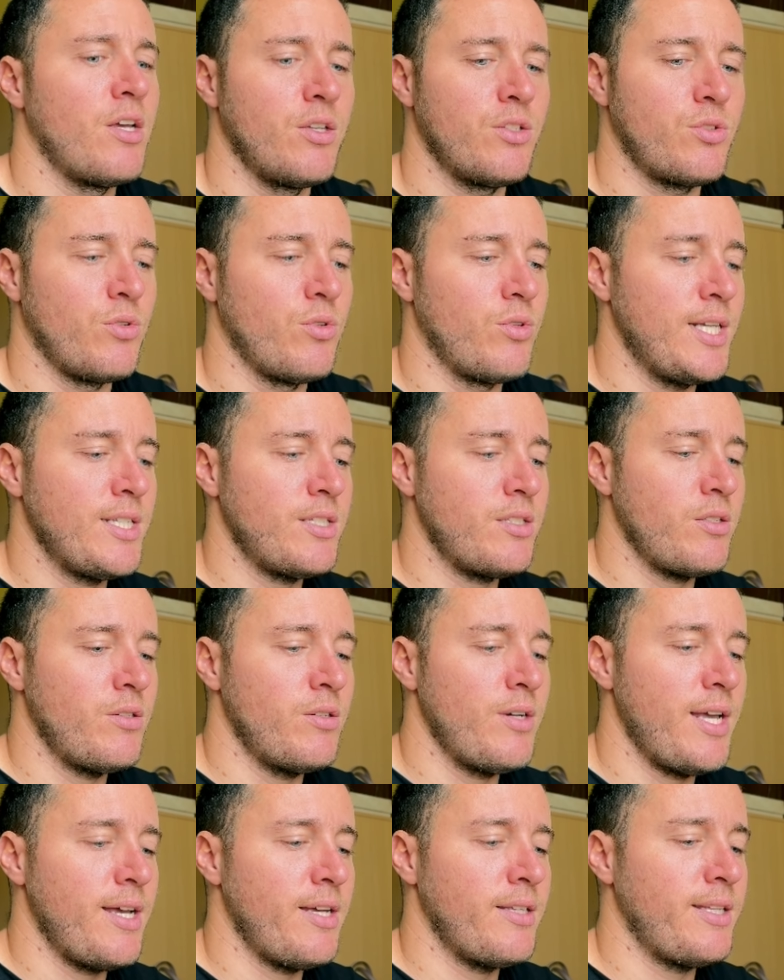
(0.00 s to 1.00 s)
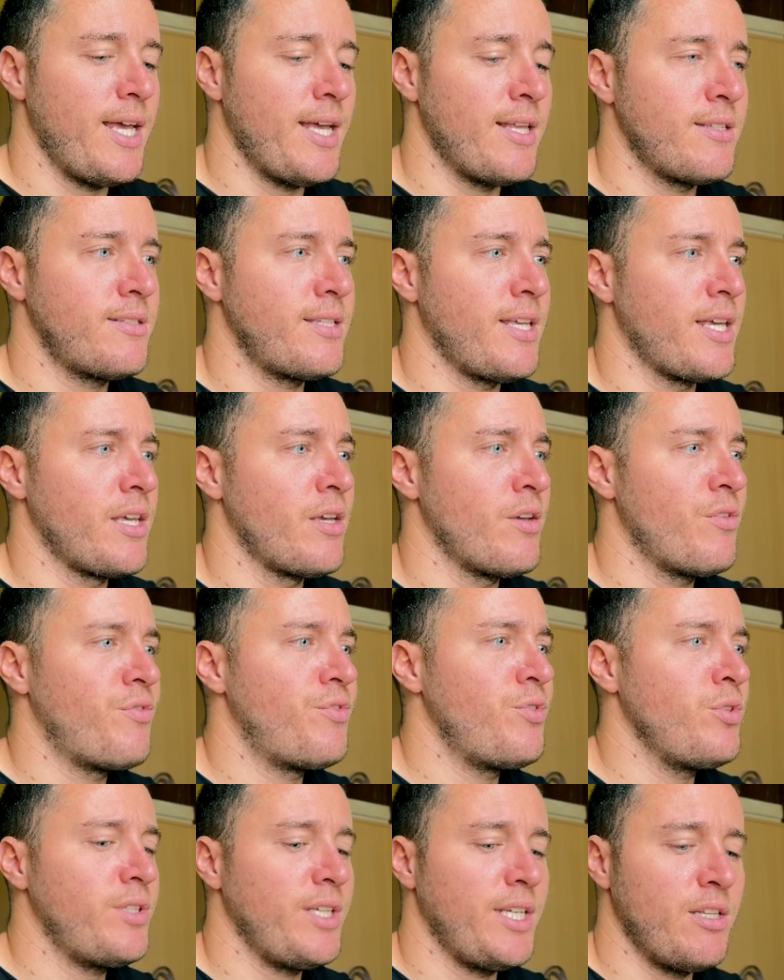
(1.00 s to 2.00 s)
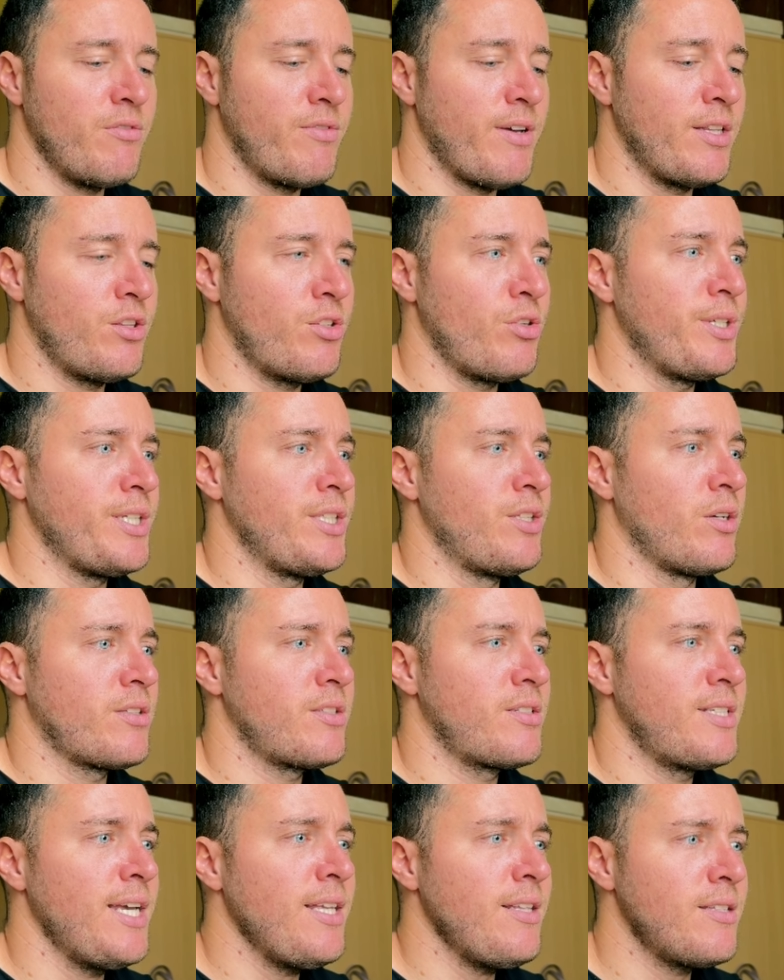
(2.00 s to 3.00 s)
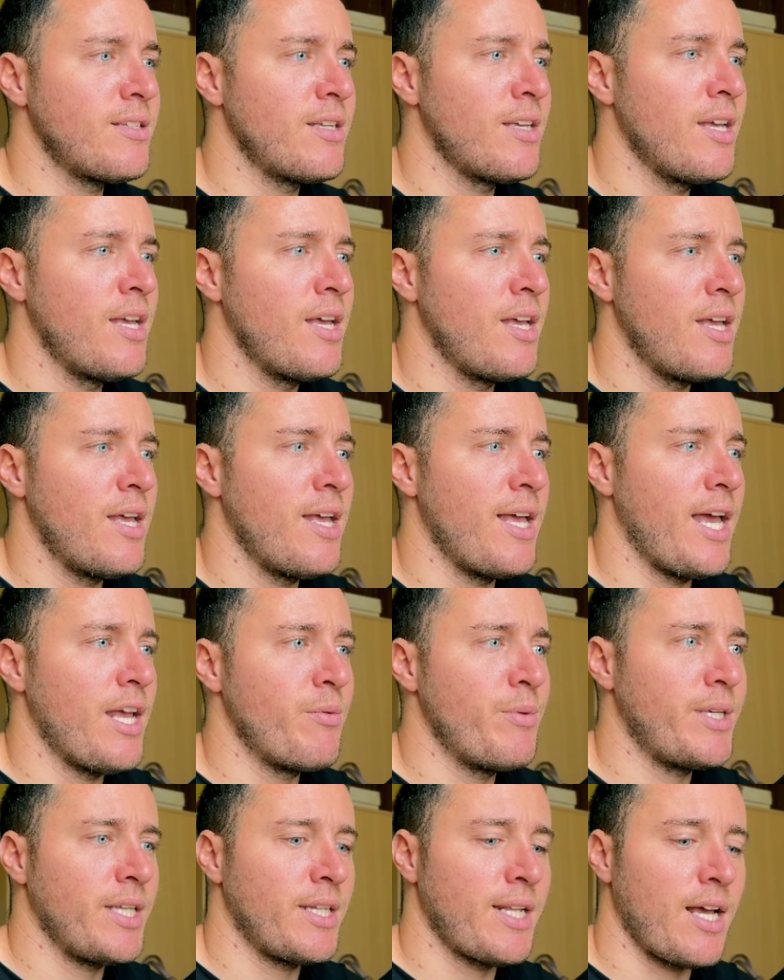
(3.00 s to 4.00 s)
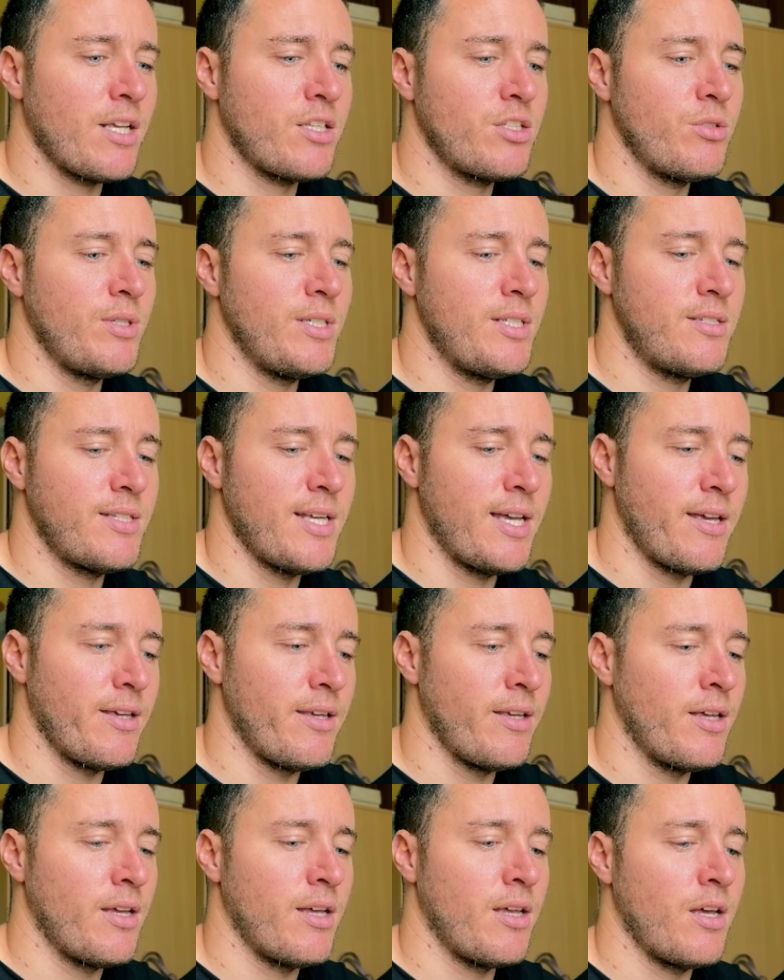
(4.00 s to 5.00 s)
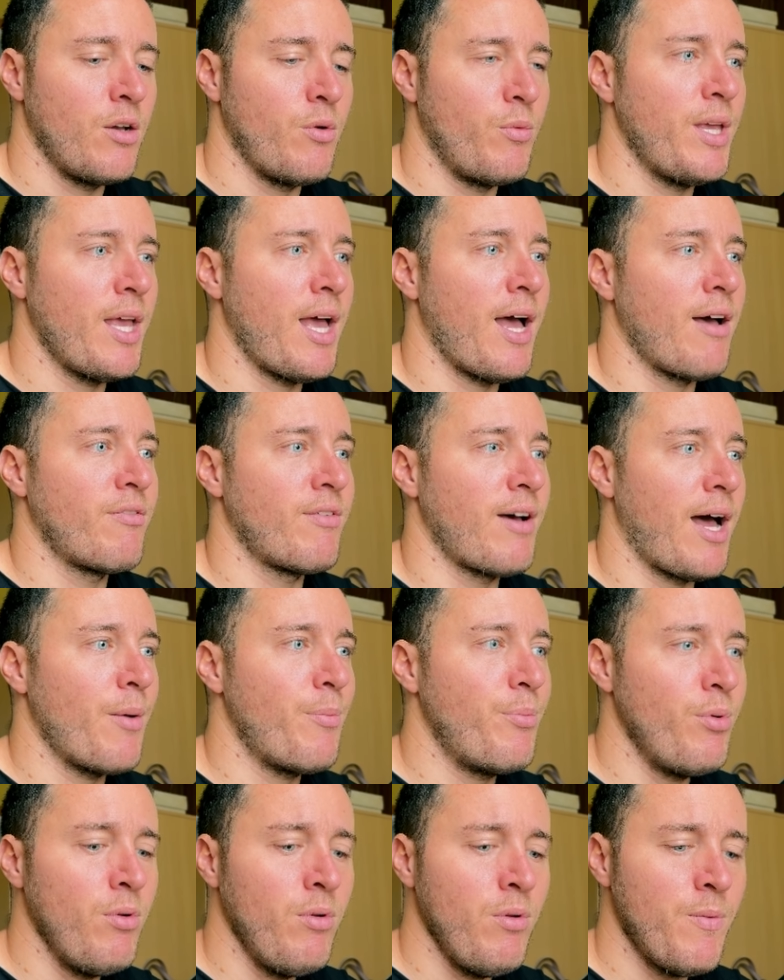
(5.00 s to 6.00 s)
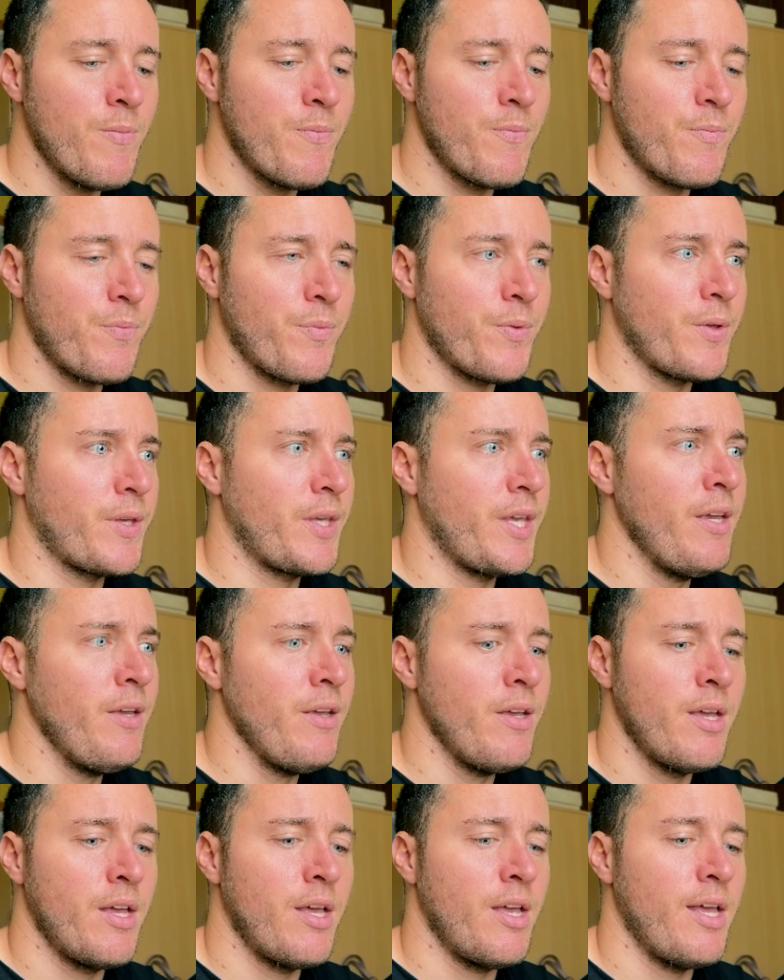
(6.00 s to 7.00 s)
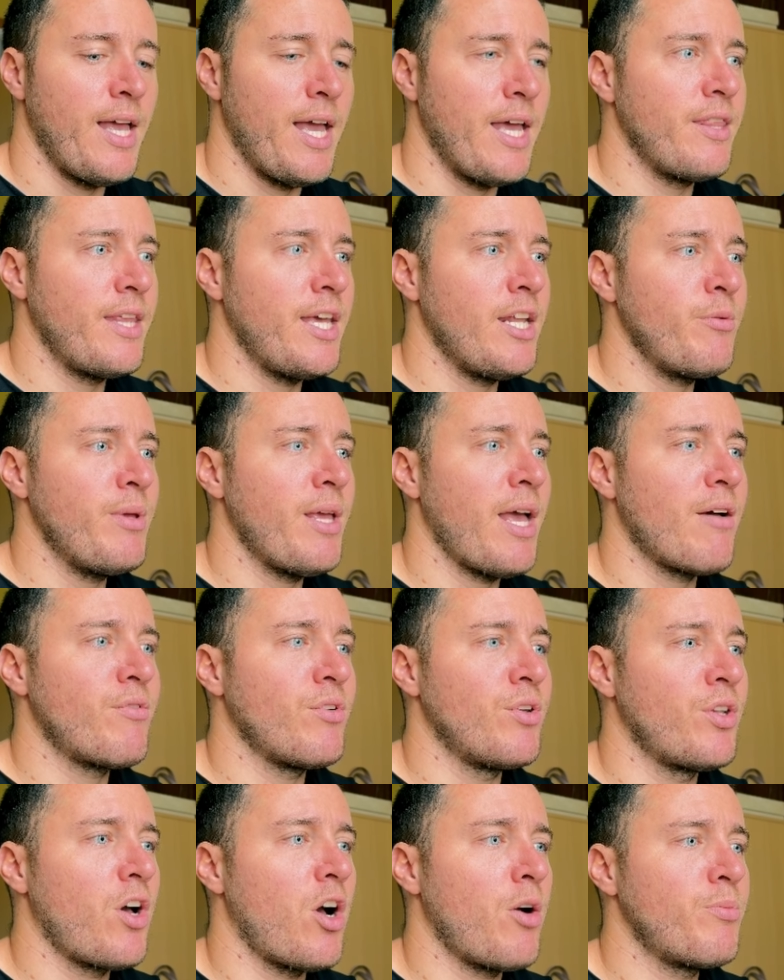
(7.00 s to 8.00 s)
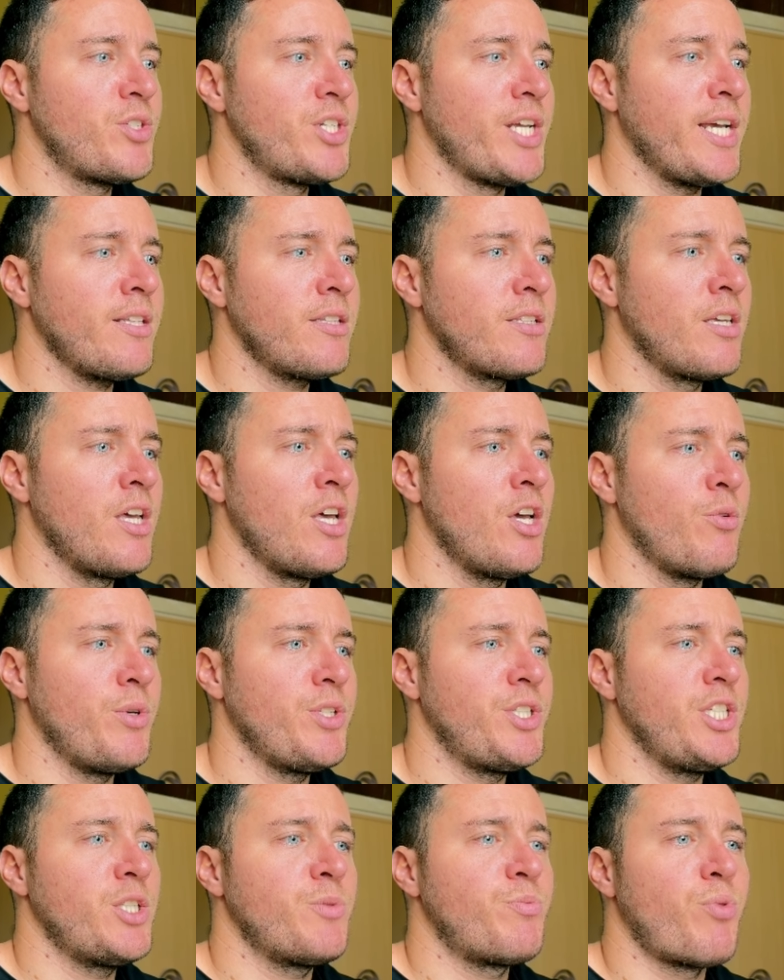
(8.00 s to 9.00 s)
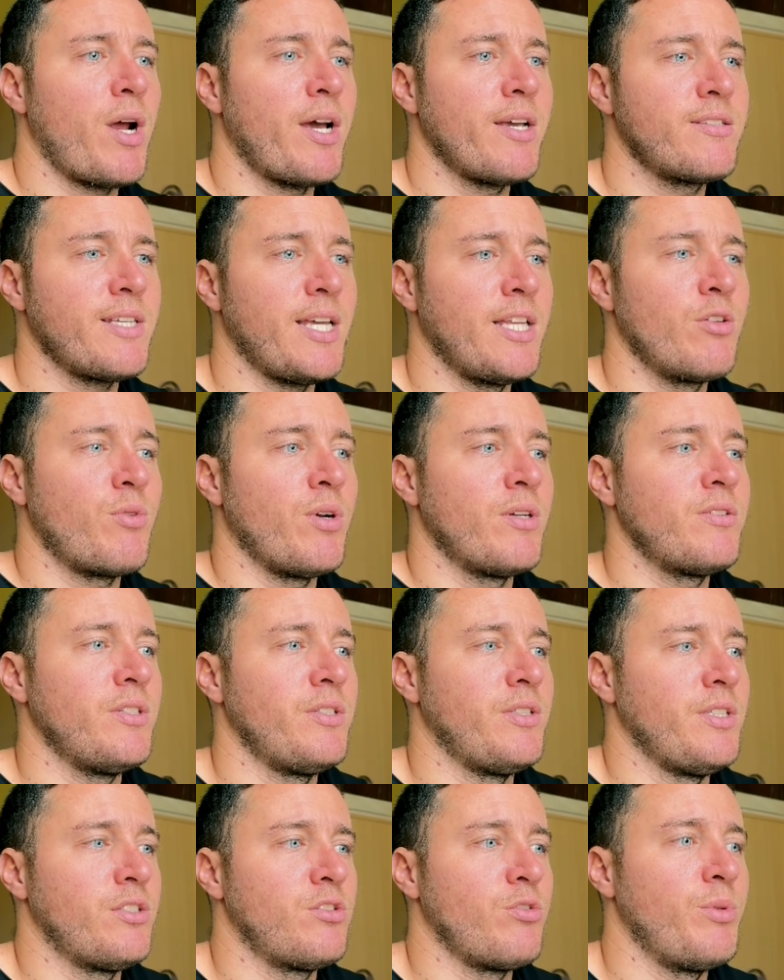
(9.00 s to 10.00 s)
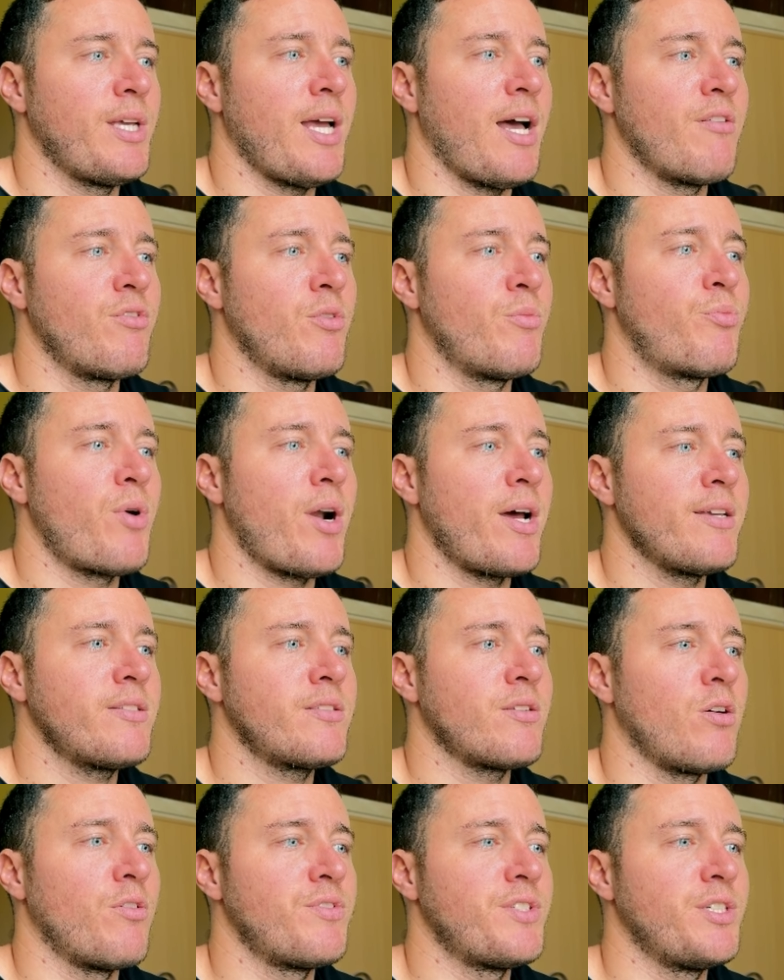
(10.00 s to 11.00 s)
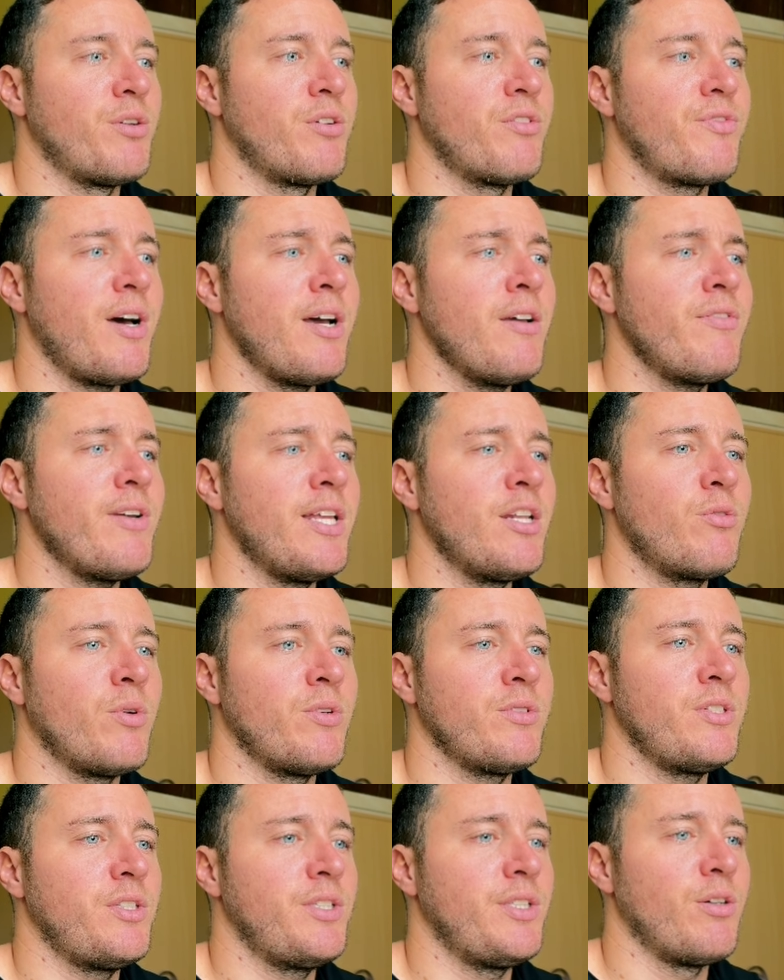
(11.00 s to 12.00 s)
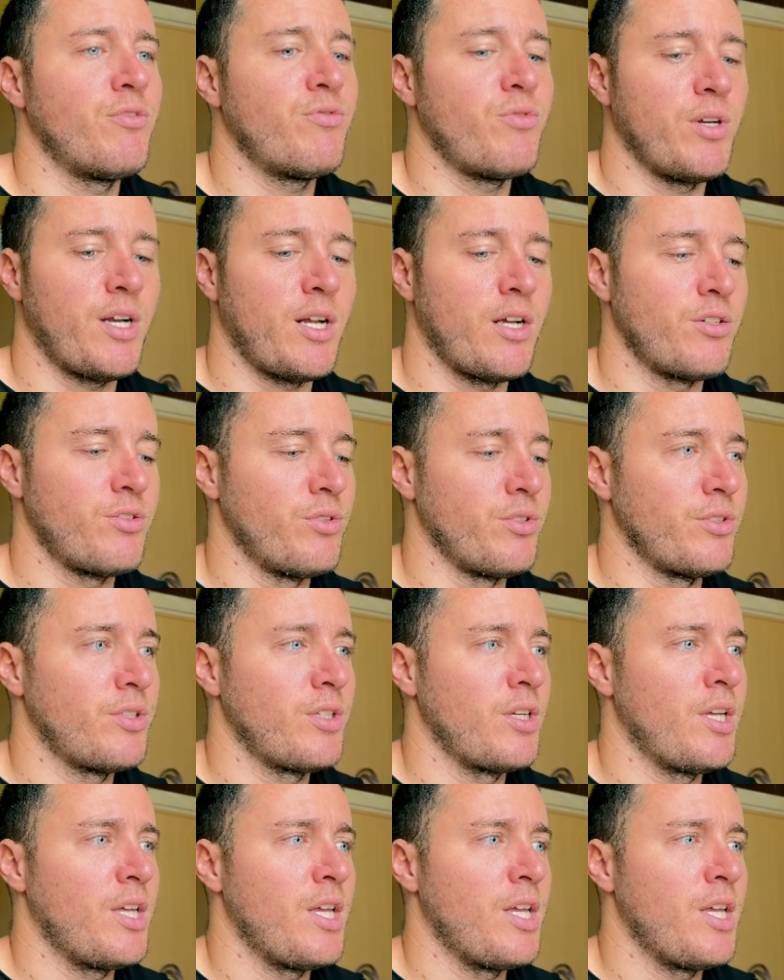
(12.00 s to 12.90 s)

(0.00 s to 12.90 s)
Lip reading: So let's go ahead and say fruit inventory.set. And we can actually say we have apple, okay? And then we have an object, which is price and quantity. So we have a price of 0.5 and quantity of 100.